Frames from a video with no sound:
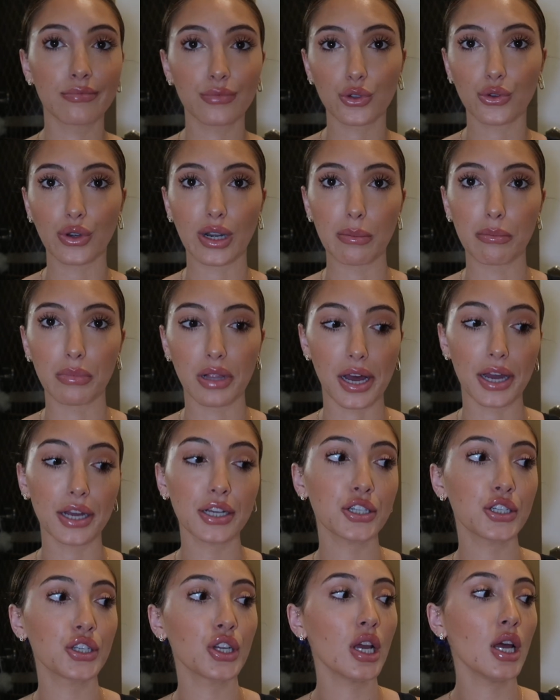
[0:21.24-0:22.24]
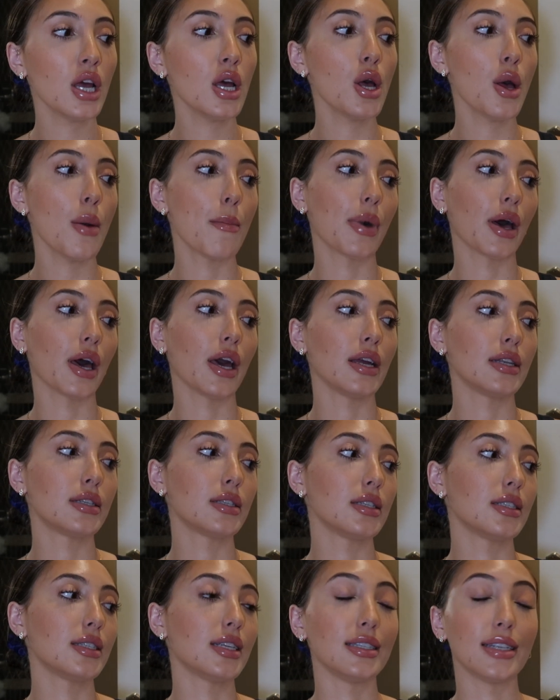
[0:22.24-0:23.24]
cream blush.
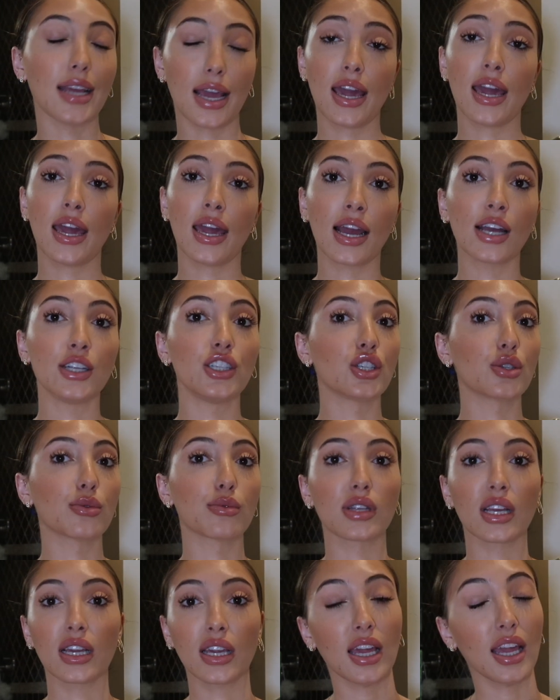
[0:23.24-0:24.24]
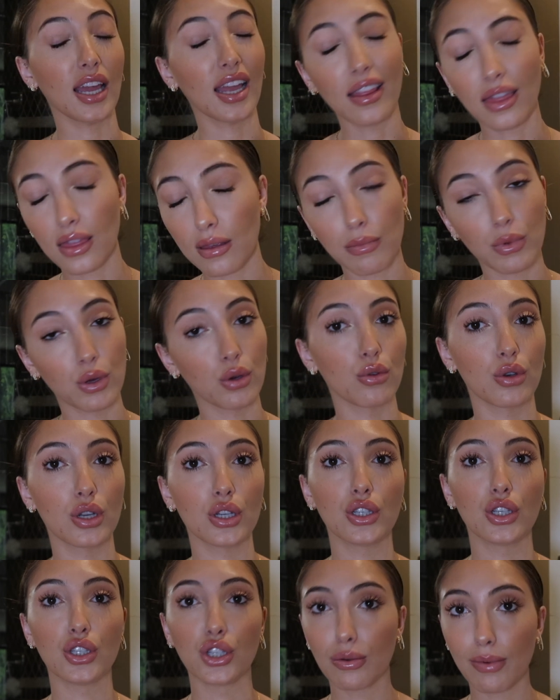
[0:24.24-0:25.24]
But today I just was like in the
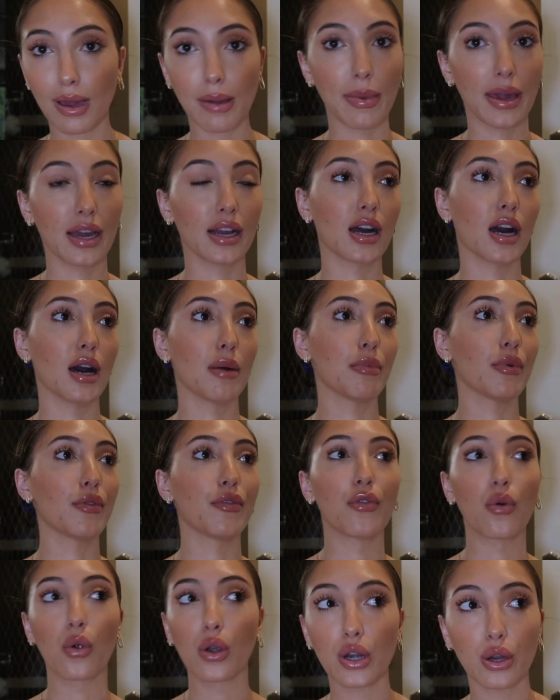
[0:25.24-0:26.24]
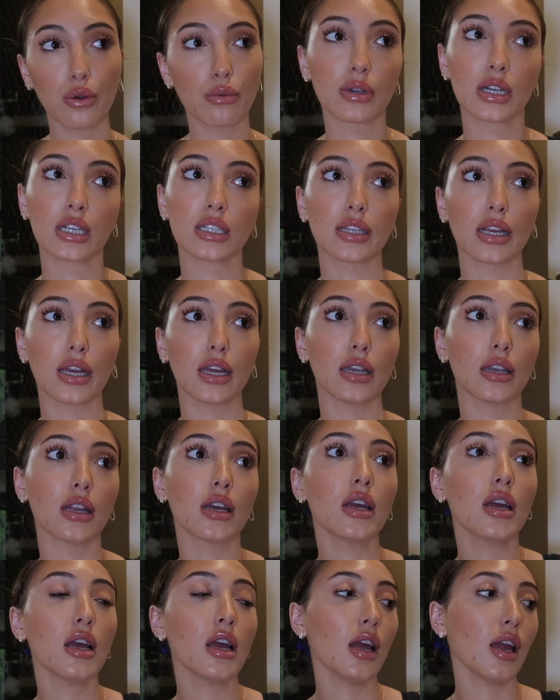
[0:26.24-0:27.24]
mood to do my makeup for no
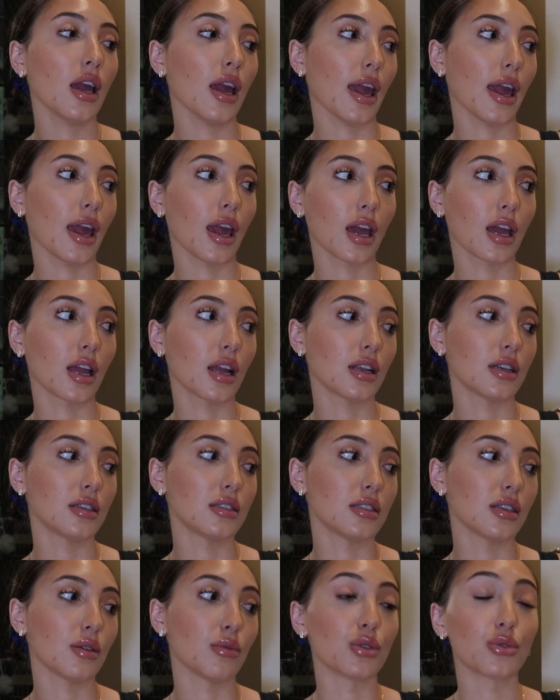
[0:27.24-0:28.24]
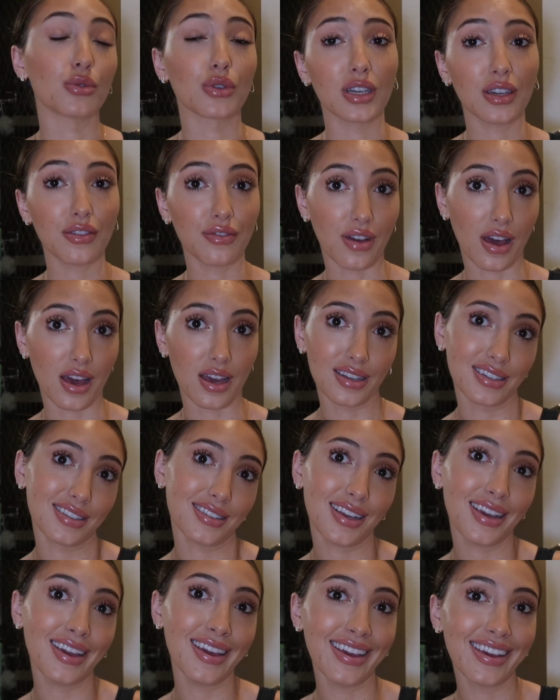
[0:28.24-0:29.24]
reason, and it was really
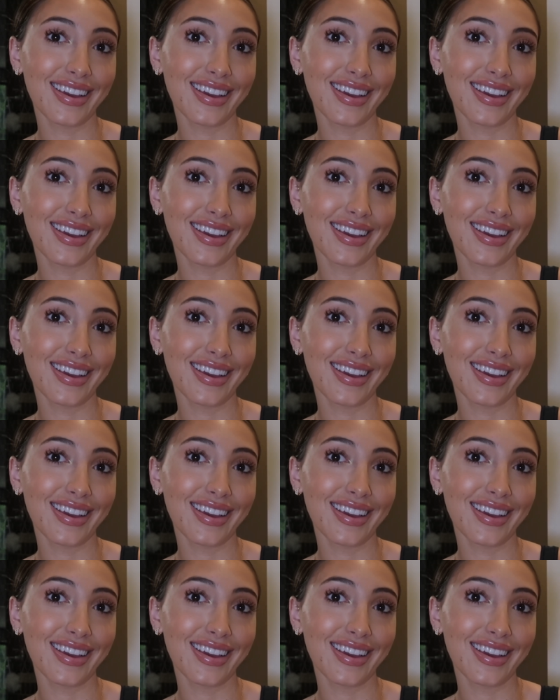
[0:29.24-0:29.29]
fun.